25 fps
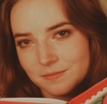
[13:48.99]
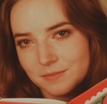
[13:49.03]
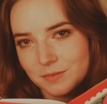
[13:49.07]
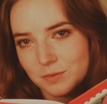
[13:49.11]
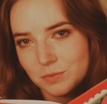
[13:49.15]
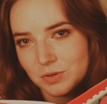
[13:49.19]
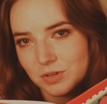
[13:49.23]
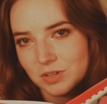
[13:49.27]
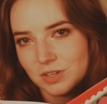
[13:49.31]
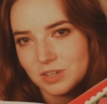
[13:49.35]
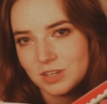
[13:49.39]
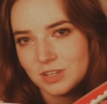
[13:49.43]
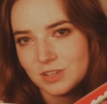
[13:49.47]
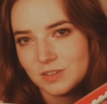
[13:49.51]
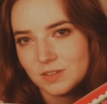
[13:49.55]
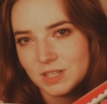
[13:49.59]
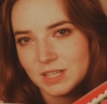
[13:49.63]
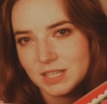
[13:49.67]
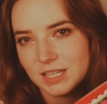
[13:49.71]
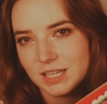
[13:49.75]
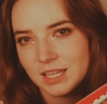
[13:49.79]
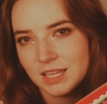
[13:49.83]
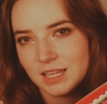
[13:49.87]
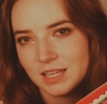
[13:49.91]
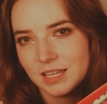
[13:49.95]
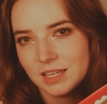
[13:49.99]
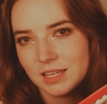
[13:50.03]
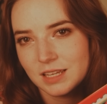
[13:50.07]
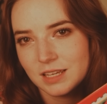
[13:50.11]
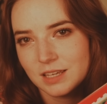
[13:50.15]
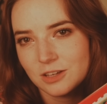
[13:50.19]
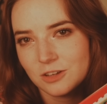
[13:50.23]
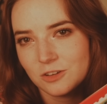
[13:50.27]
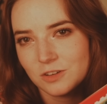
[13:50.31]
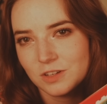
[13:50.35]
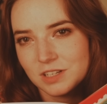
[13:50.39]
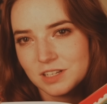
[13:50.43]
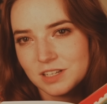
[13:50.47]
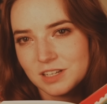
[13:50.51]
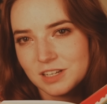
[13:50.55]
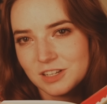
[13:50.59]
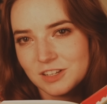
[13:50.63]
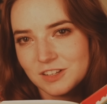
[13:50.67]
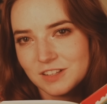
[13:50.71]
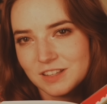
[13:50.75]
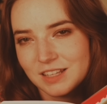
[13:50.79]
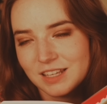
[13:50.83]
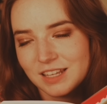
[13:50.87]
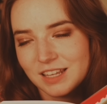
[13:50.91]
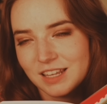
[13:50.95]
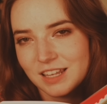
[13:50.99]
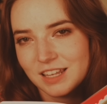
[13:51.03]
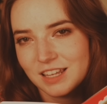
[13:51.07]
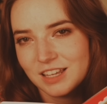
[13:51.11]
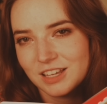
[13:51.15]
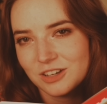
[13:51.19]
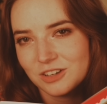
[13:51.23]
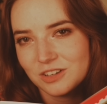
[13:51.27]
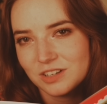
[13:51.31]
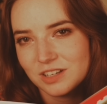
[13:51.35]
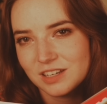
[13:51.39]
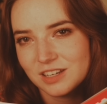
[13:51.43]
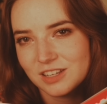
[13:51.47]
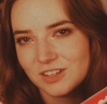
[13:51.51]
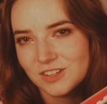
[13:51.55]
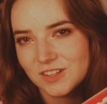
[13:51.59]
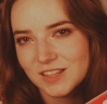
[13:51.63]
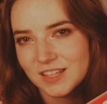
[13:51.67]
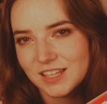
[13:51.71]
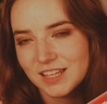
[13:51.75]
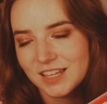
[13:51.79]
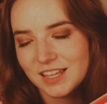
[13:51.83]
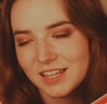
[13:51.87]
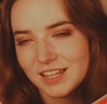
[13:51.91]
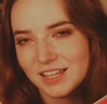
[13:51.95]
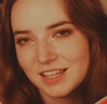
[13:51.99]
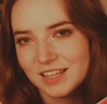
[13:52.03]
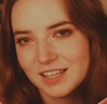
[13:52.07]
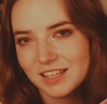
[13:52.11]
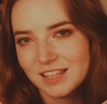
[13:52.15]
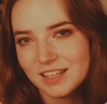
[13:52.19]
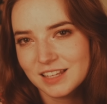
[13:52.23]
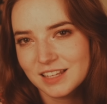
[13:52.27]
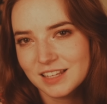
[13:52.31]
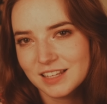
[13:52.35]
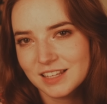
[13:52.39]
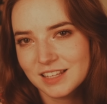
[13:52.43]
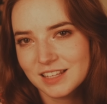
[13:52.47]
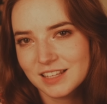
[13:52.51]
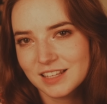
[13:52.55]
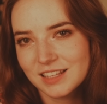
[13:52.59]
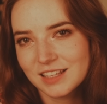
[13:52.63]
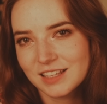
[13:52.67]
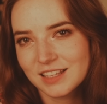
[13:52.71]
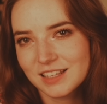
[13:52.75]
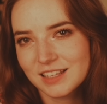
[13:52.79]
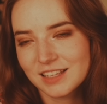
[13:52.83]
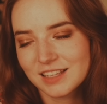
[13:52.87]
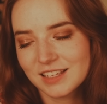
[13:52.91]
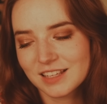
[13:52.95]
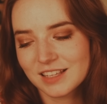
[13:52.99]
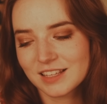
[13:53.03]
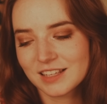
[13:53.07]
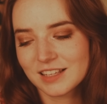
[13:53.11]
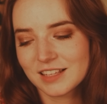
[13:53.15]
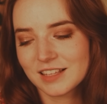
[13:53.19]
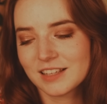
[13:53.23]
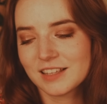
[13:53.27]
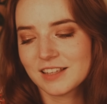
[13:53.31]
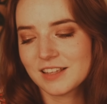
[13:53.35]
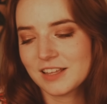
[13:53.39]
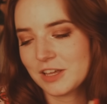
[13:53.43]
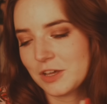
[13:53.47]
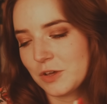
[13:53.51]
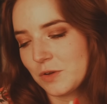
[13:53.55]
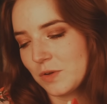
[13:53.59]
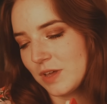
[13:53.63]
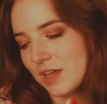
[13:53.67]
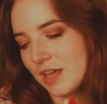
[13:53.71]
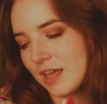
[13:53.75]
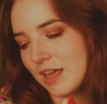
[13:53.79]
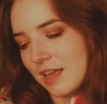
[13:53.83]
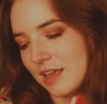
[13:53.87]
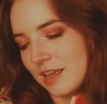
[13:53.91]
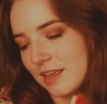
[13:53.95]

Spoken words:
what do you think? What do you think? What do you think? Okay.